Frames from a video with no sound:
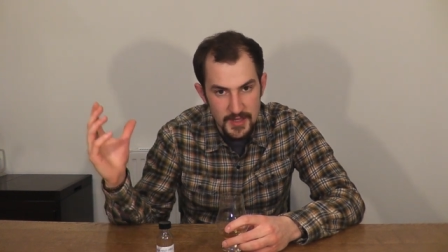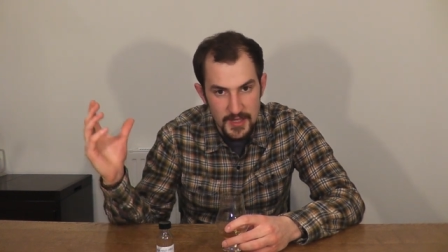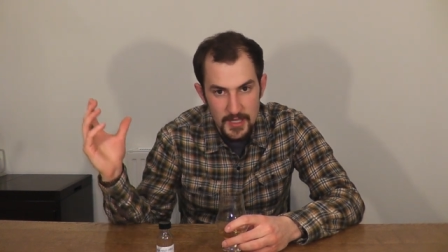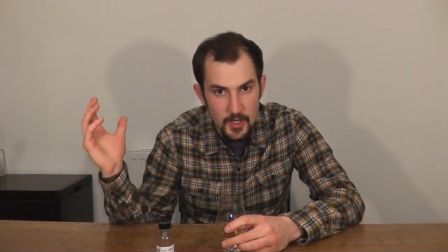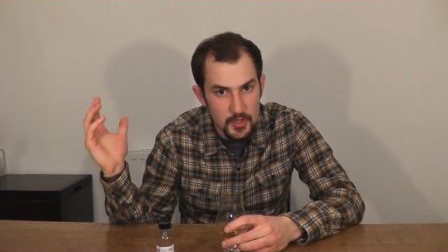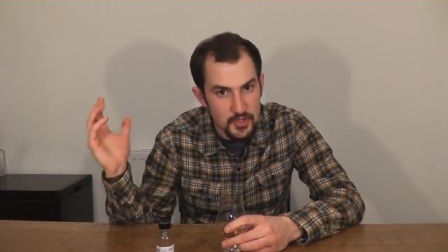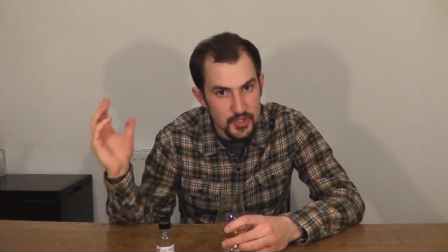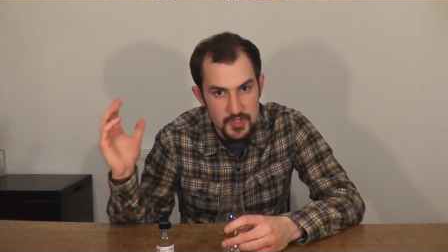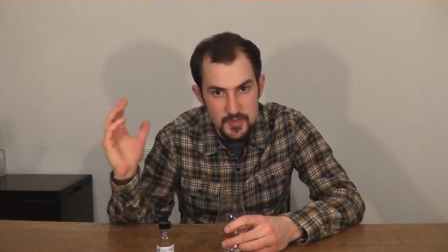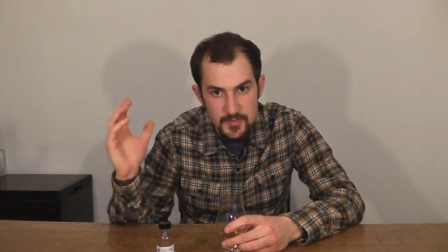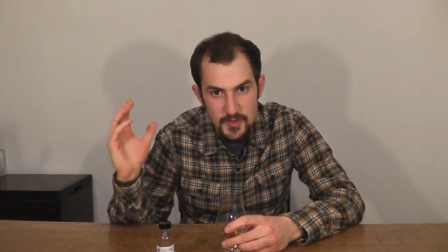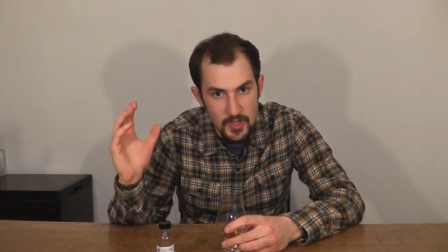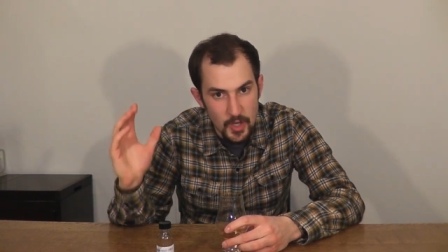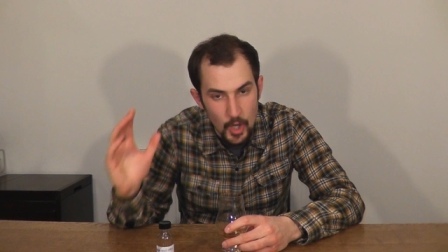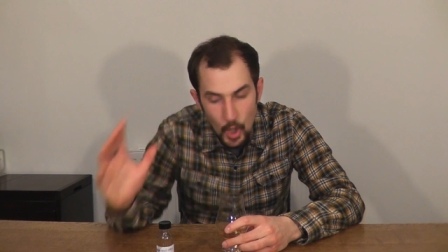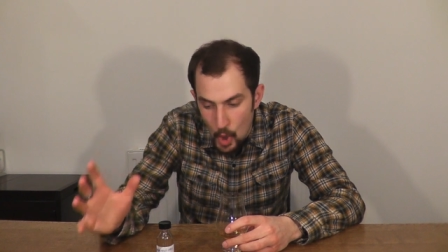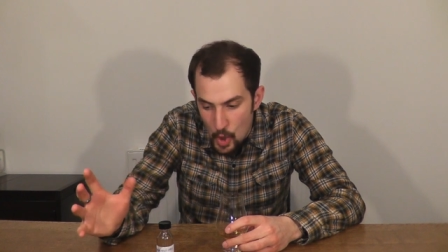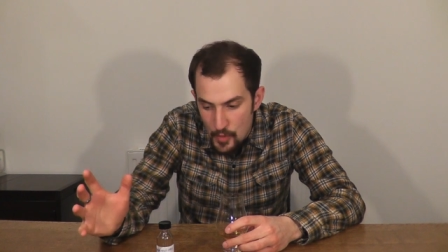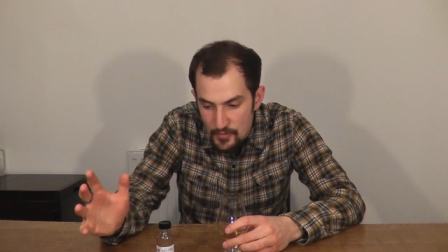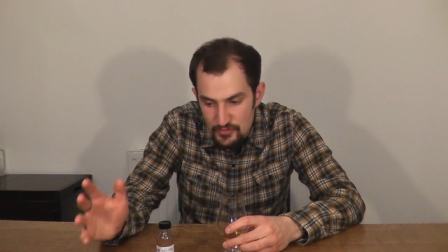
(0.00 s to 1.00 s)
it'd just be
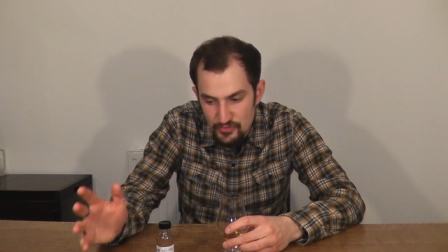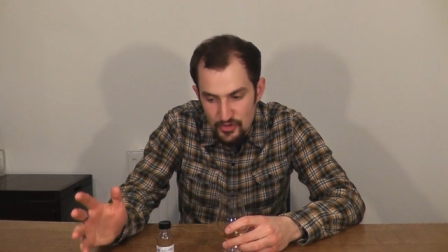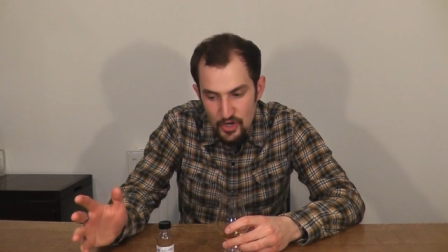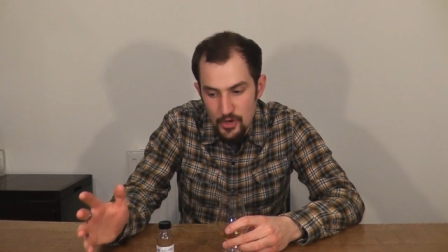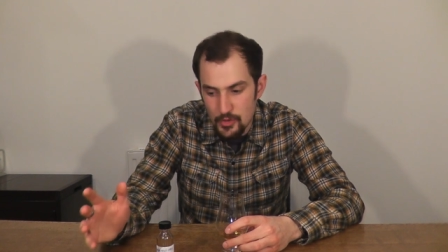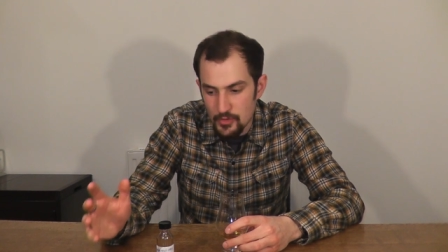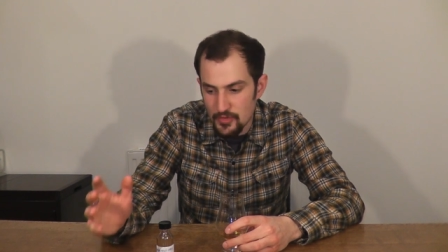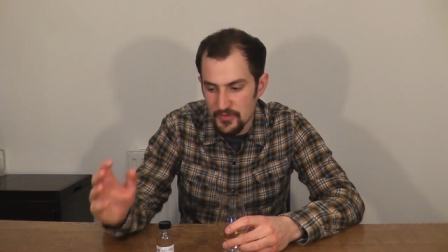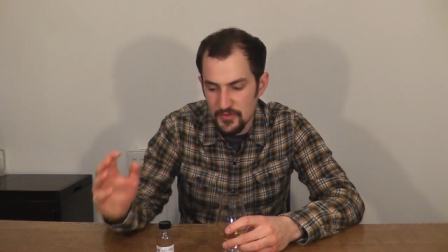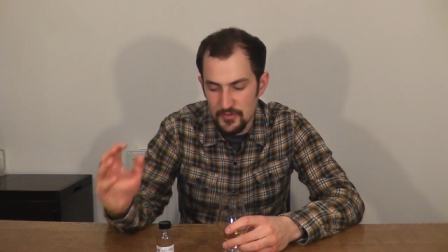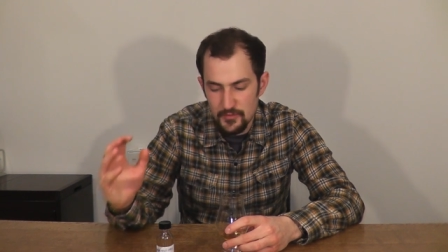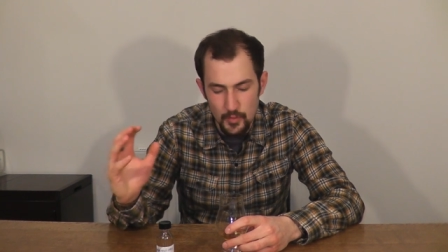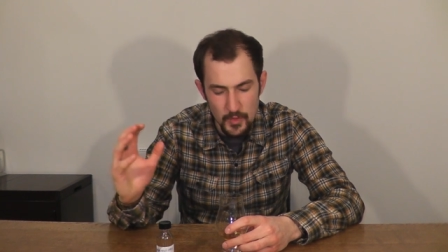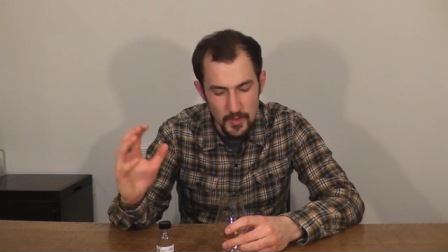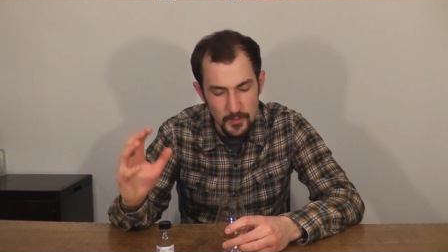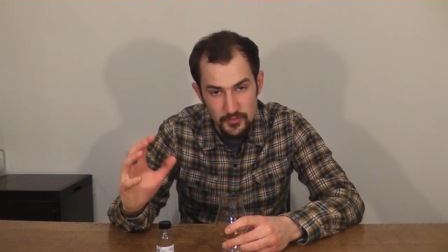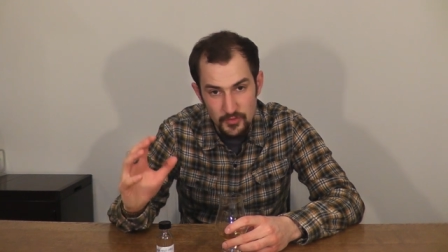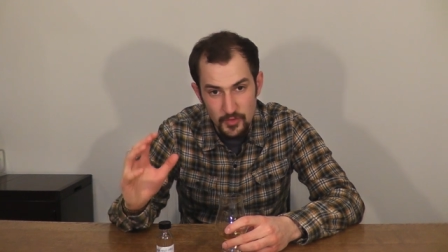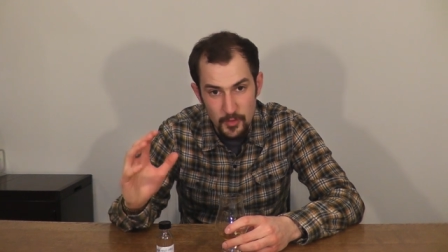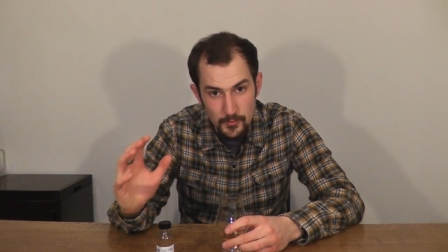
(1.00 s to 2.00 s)
over oak and
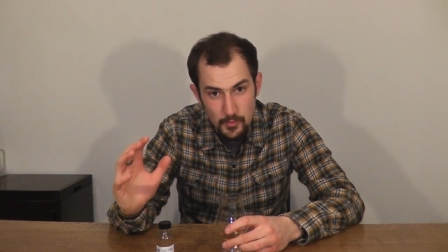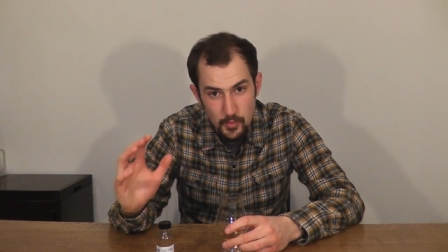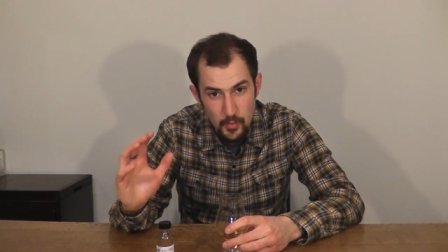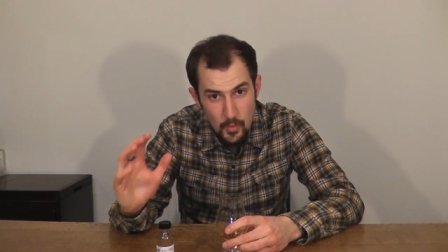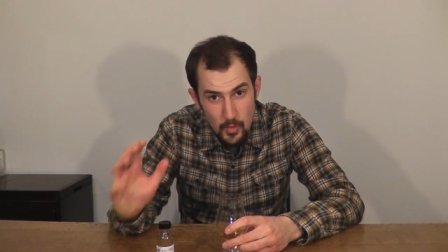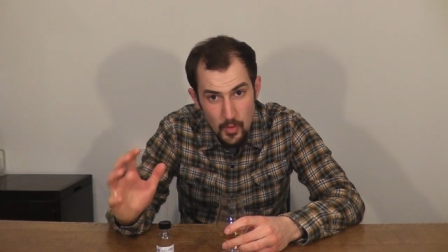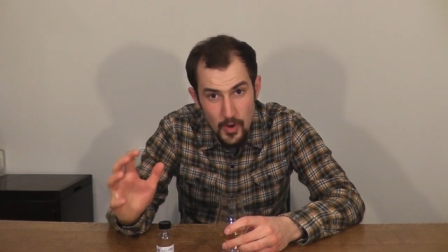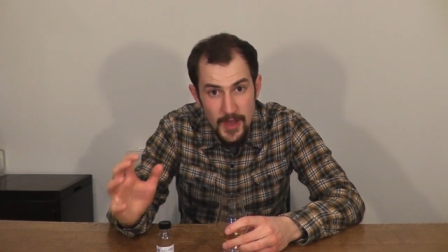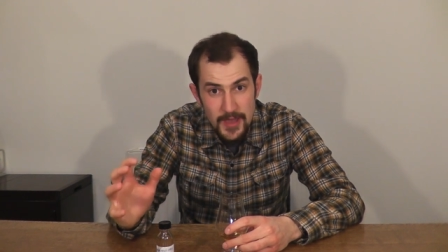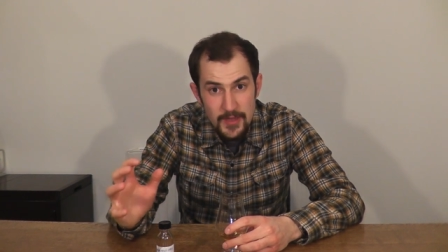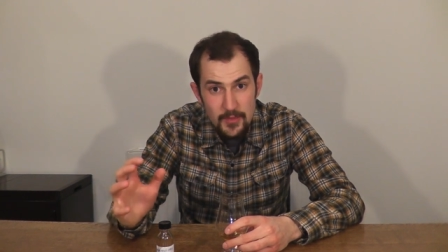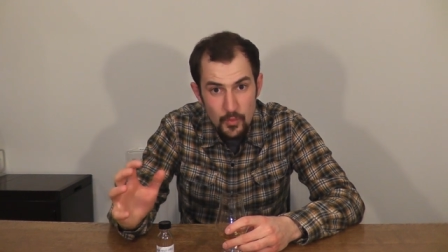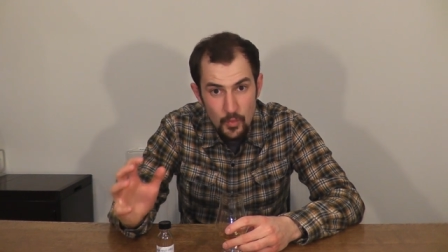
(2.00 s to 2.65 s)
absorb way,